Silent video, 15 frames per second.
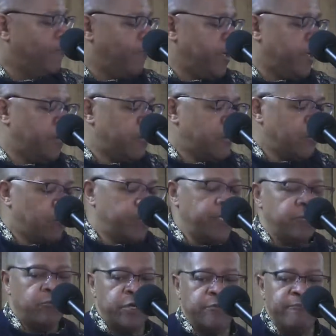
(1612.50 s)
Well,
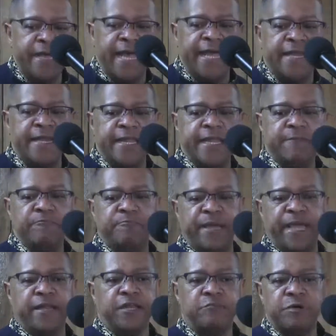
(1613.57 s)
when, when a man named
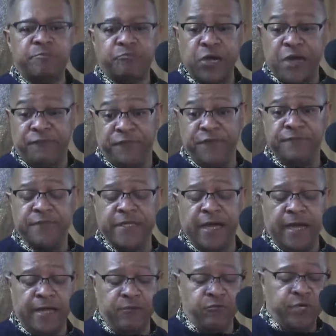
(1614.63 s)
Balaam, a prophet of
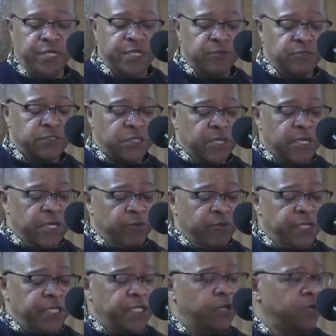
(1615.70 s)
God, when he was
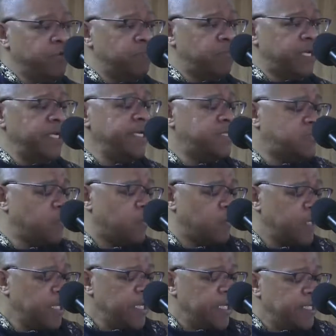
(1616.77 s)
when he heard money talk,